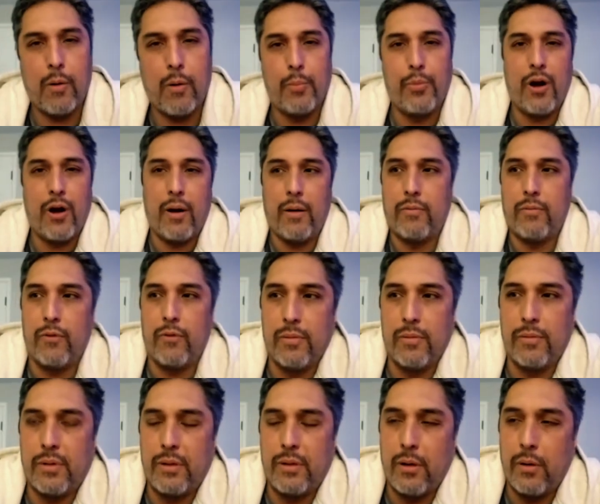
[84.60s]
bro.
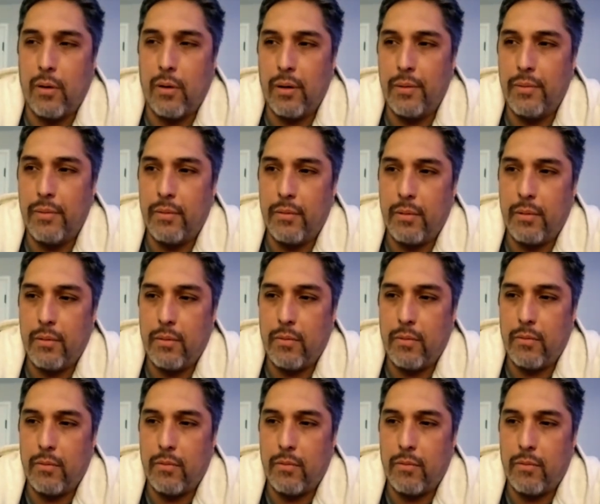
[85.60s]
Well,
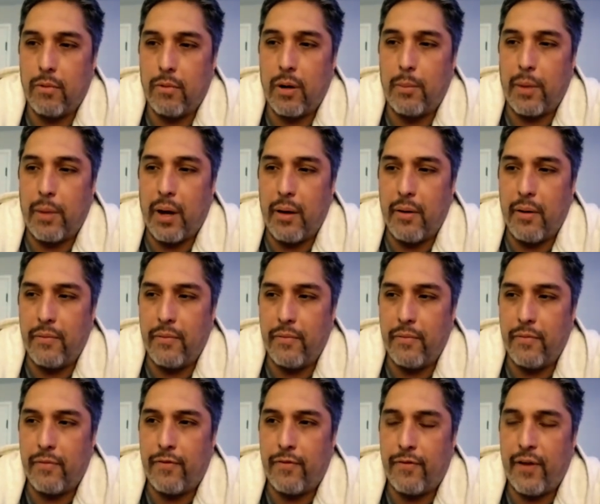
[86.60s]
one of my
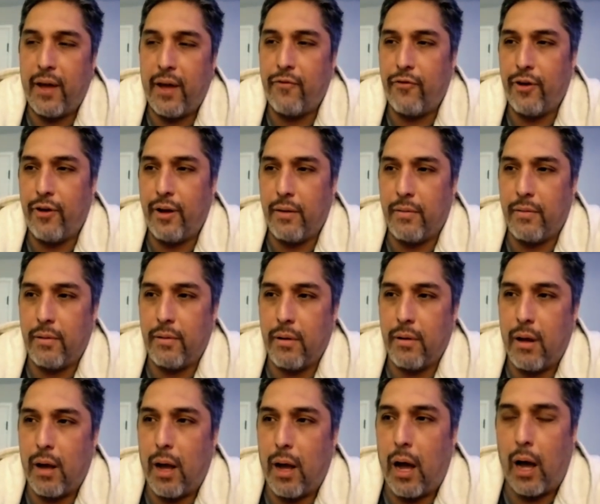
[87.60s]
favorite
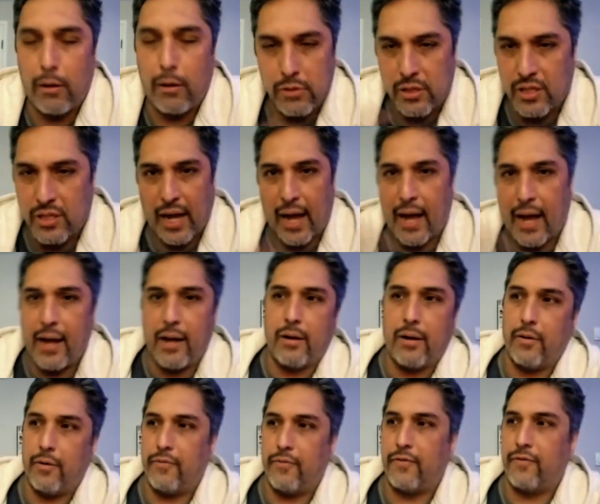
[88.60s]
outside
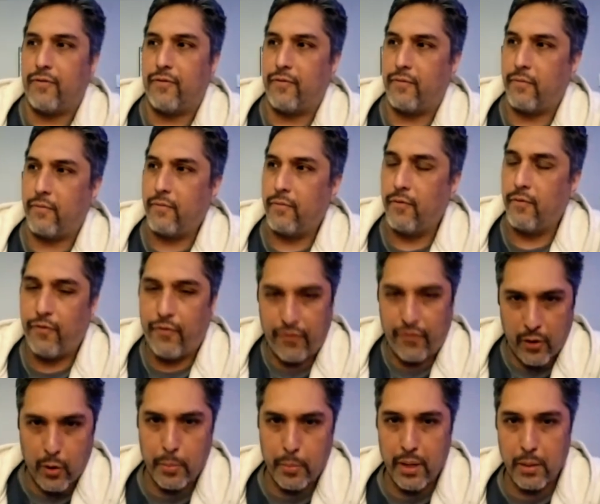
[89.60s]
of
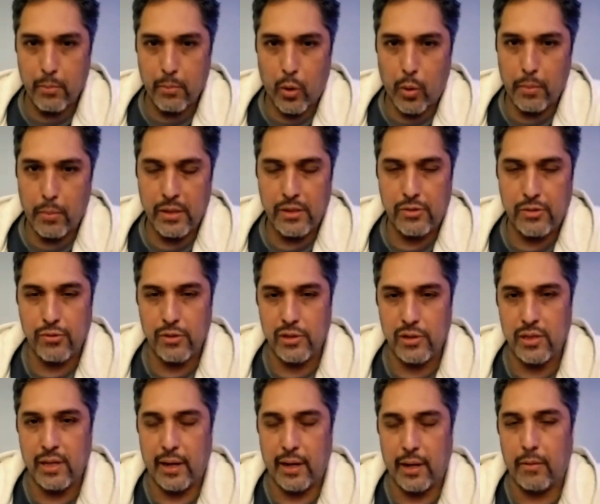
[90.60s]
filming moments
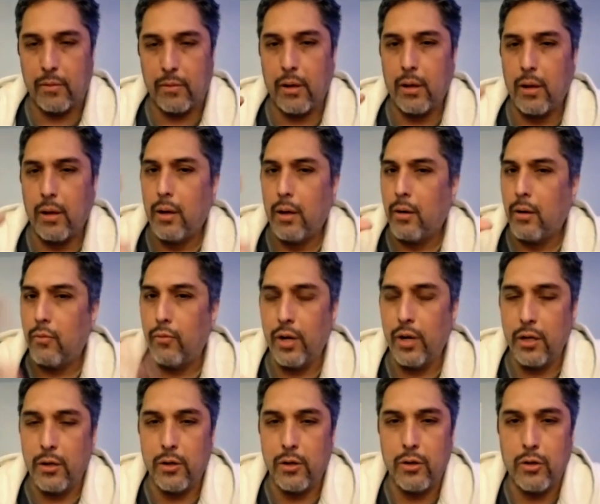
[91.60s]
was like
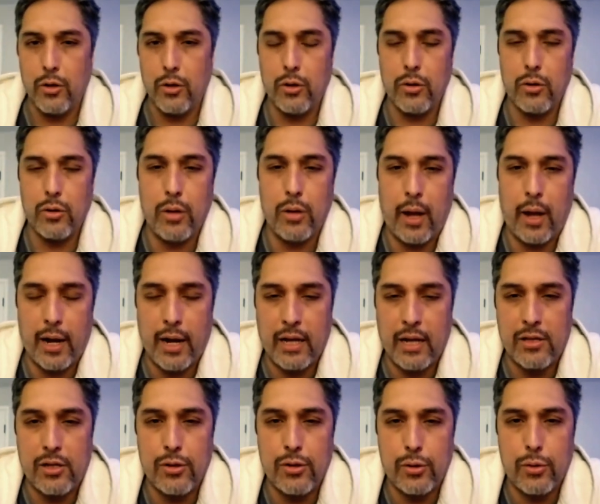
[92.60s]
when I
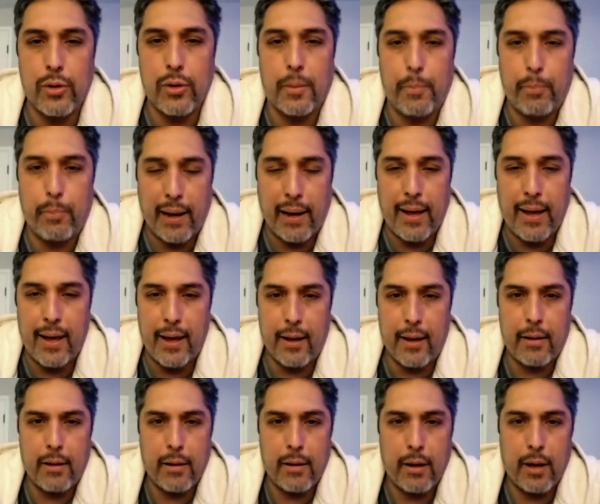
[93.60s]
got to do the play
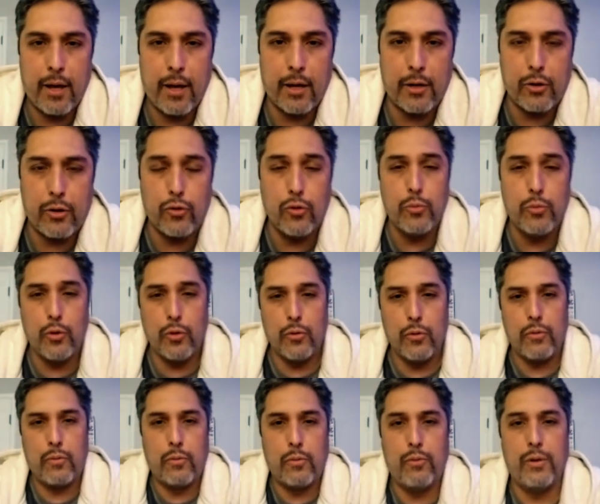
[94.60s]
at
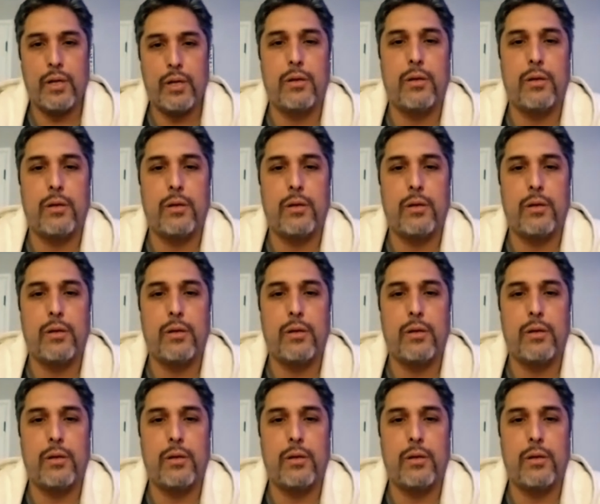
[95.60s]
Kumu with